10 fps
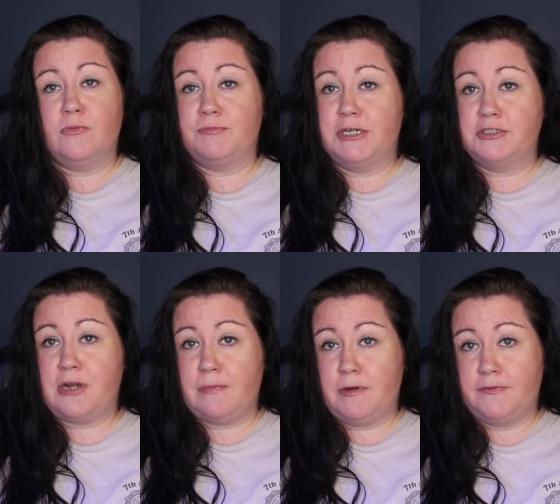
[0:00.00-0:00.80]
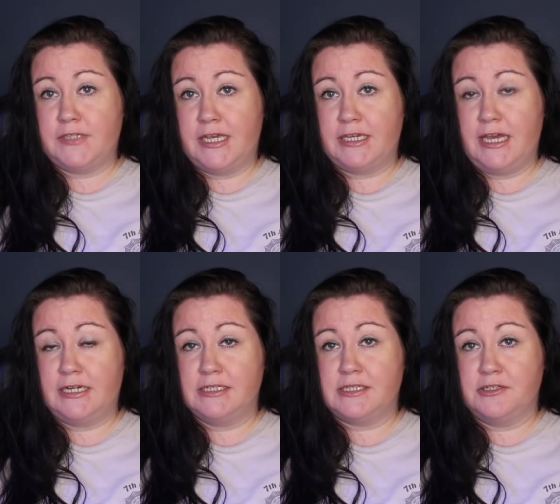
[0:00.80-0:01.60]
When my drop-off tank
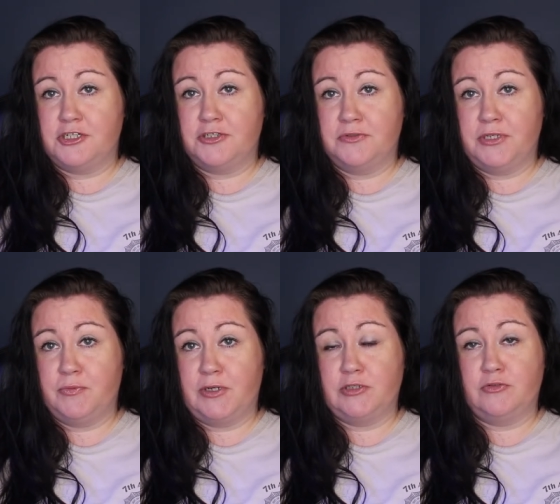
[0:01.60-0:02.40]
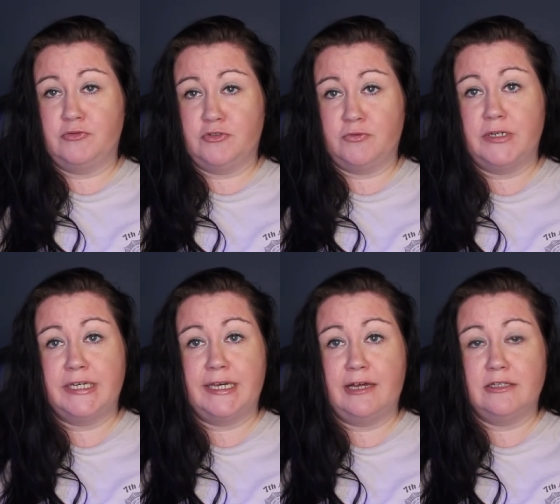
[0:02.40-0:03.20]
had its issue, he went into the
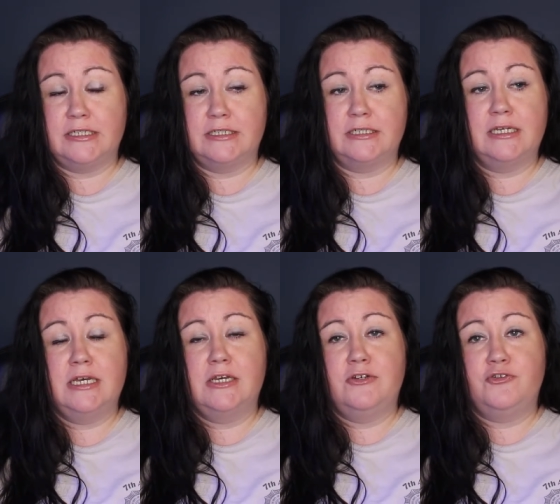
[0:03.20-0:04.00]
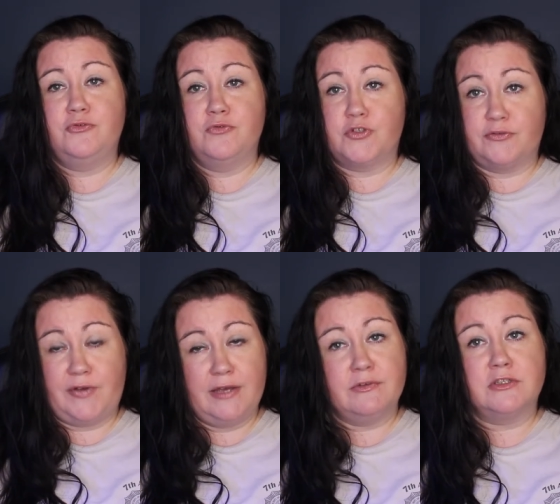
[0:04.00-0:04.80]
20-gallon, to
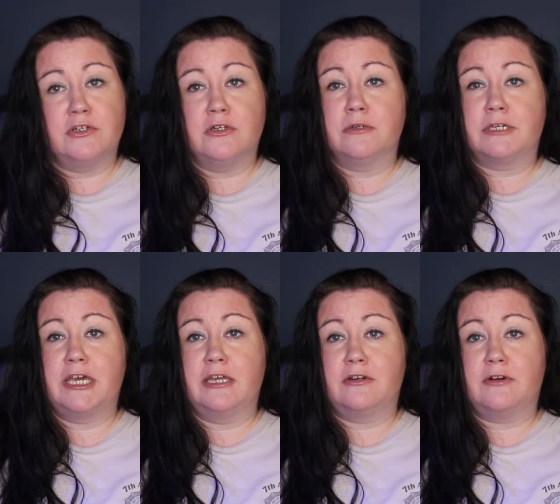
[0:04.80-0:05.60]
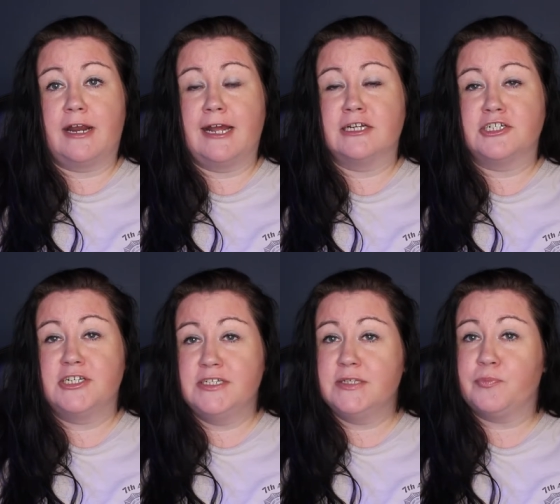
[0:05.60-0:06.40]
surviving the hurricane crash.
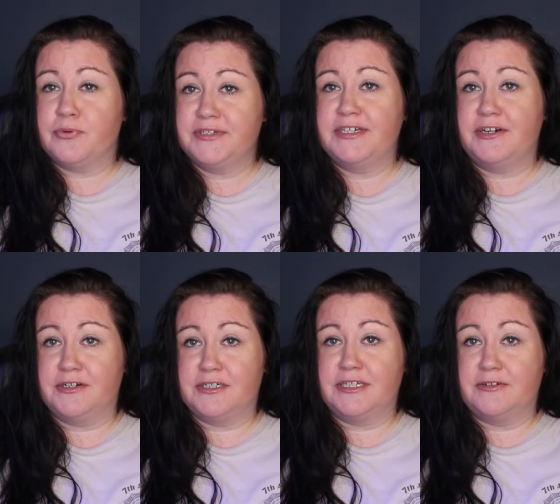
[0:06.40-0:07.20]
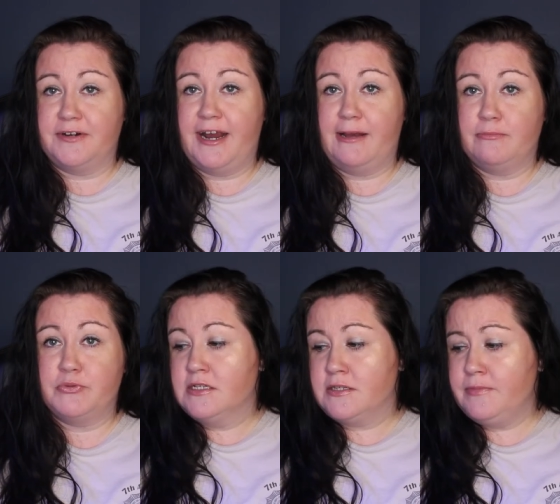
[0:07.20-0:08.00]
He's a pretty hardy crab.
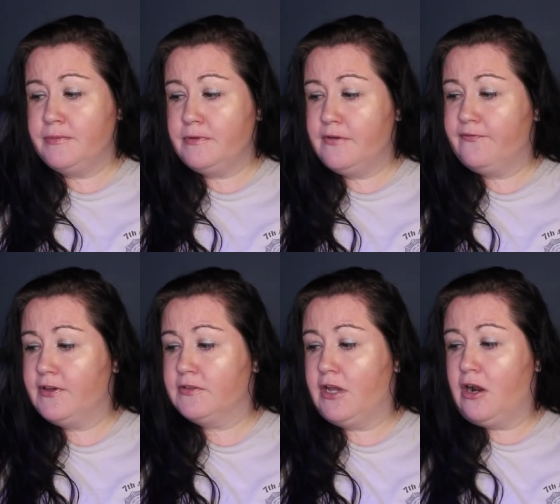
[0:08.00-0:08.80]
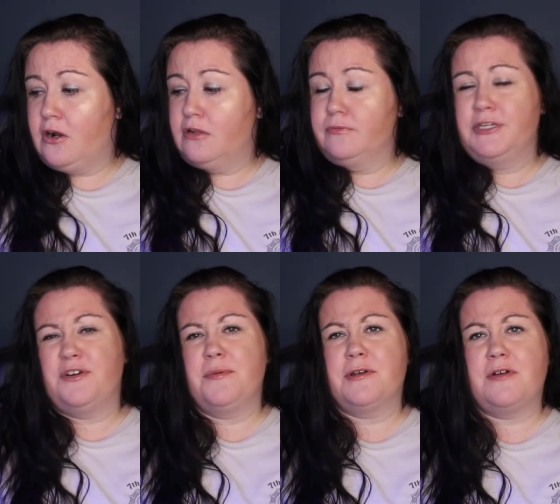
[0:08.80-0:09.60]
Some people have found that Halloween
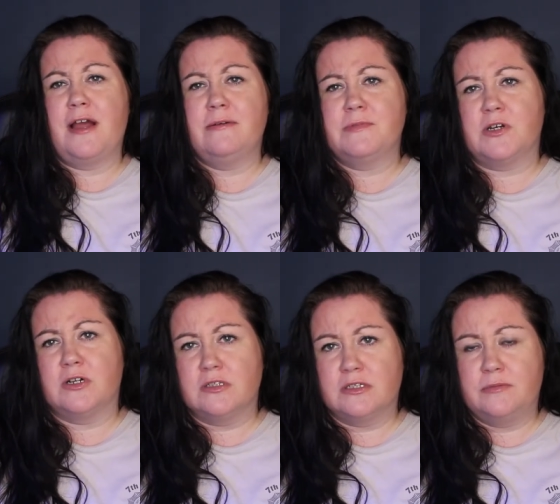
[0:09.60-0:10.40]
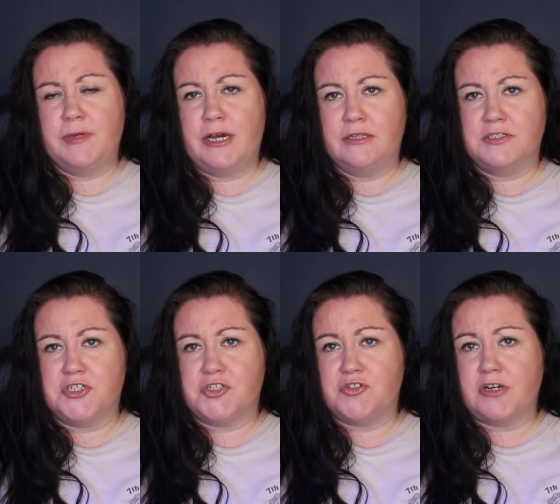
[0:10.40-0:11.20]
hermit crabs are a little bit on the
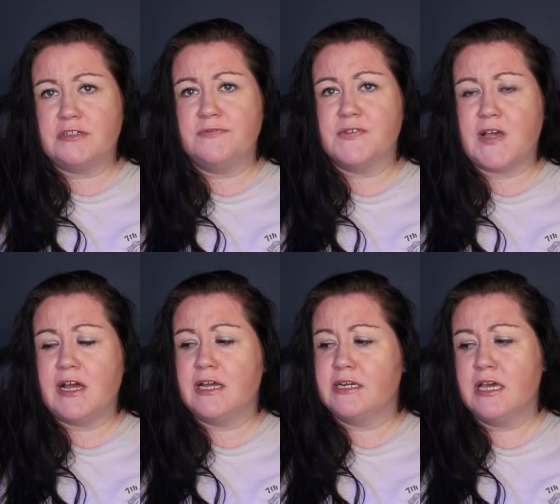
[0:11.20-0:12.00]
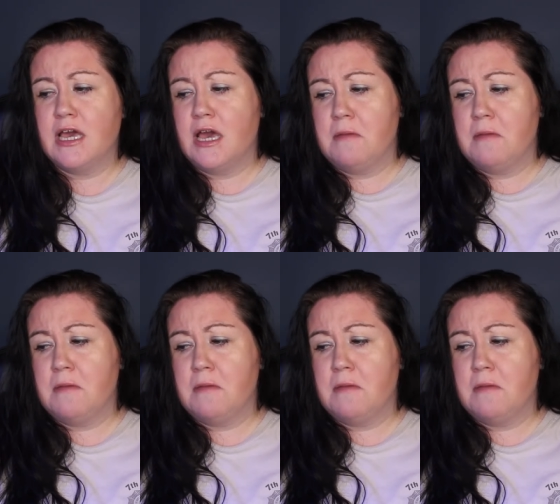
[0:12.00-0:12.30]
destructive side.